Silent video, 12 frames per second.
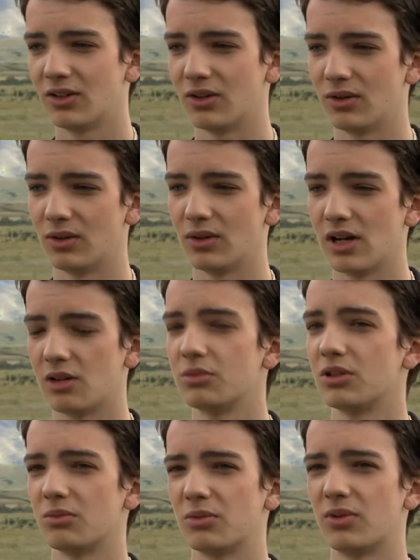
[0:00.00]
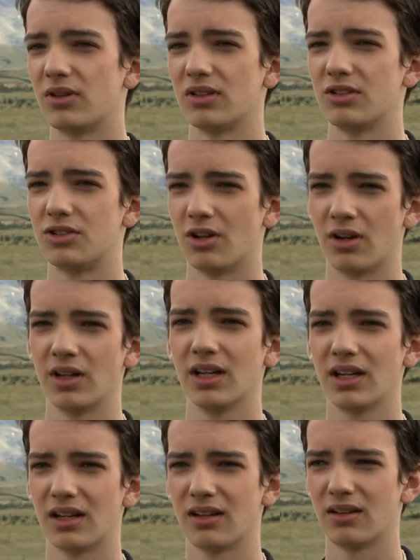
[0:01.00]
who helps him upon his
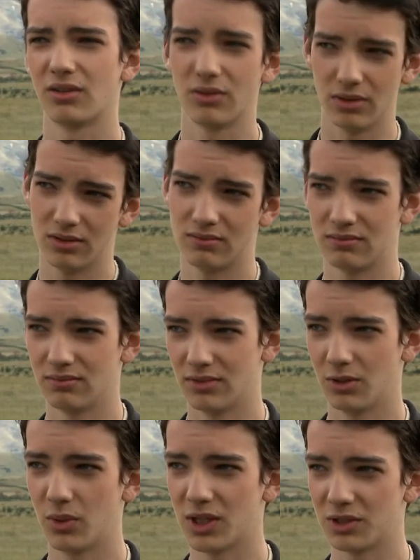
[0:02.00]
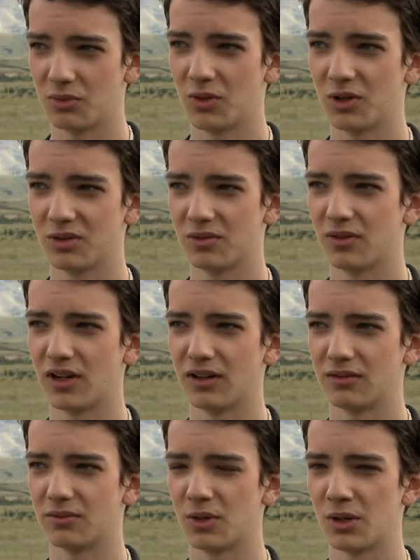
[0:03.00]
journey through the Western world to
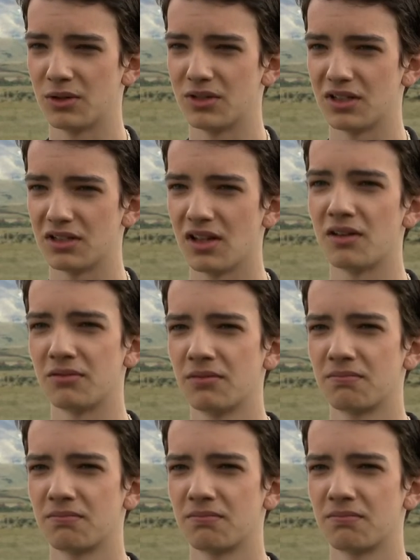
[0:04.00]
find Rose, his love.